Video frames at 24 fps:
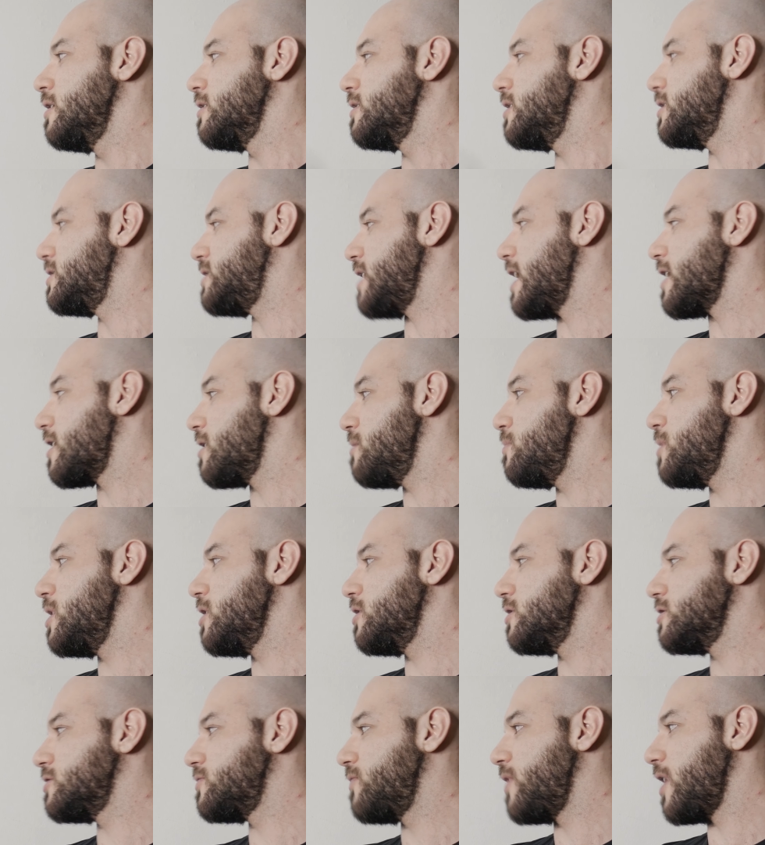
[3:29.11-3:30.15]
The second
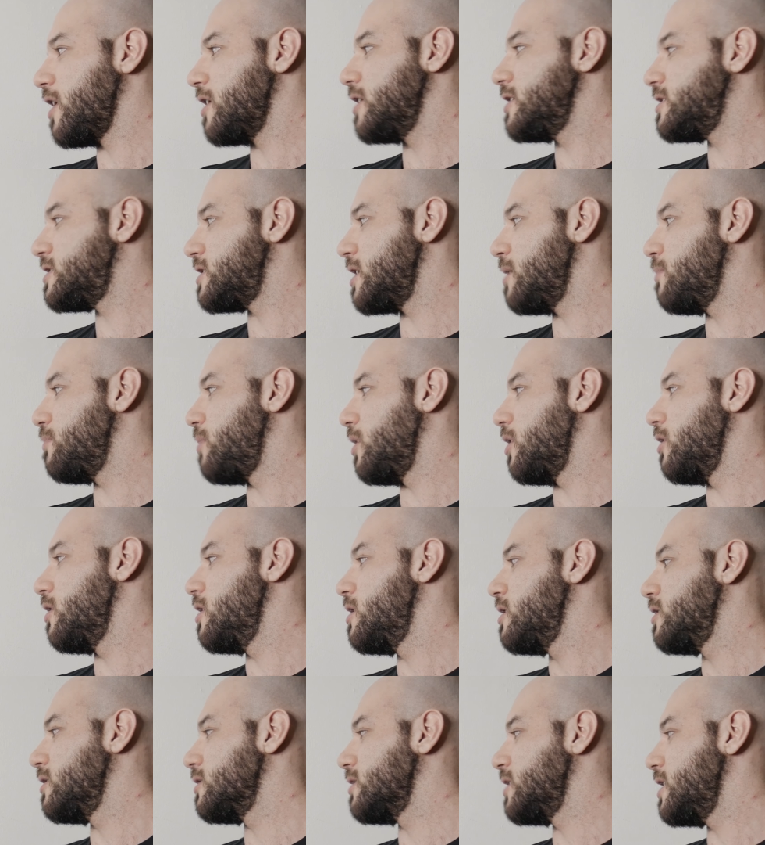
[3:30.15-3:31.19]
meal is very simple.
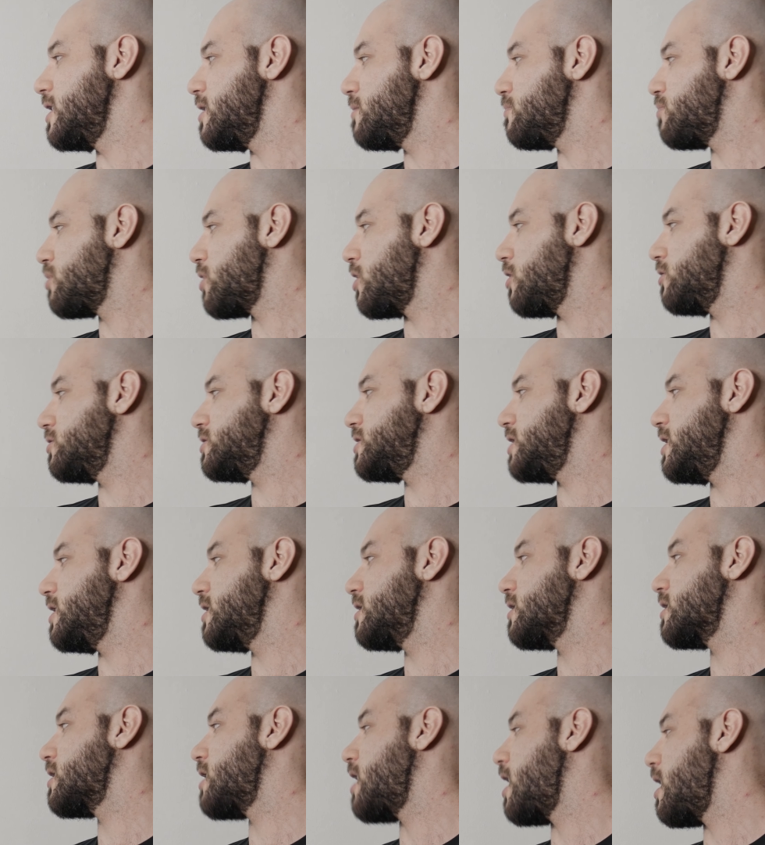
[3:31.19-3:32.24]
Lean
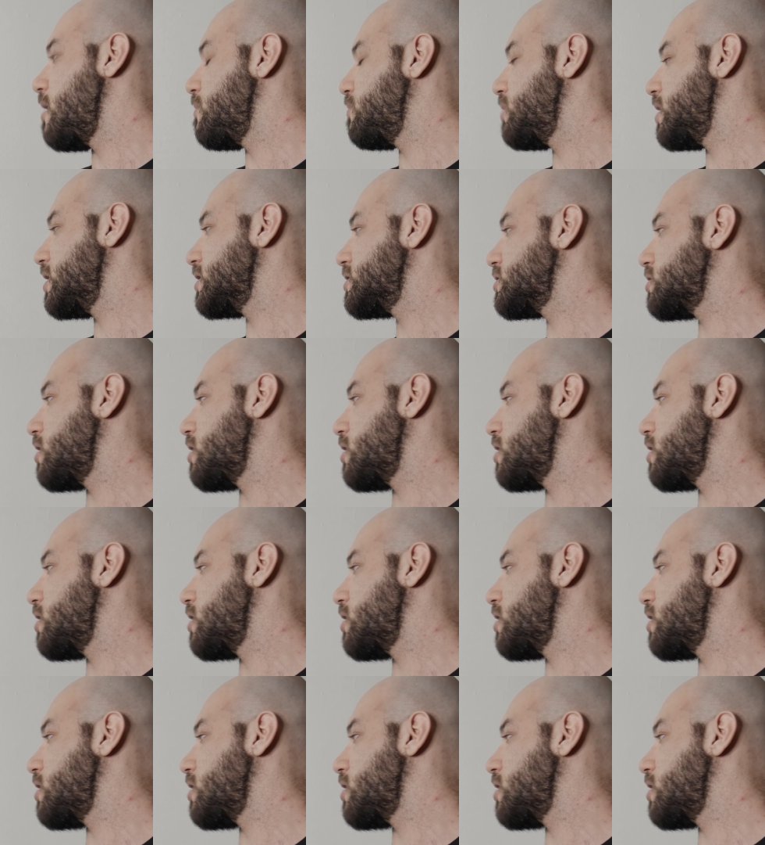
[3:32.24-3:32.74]
protein, complex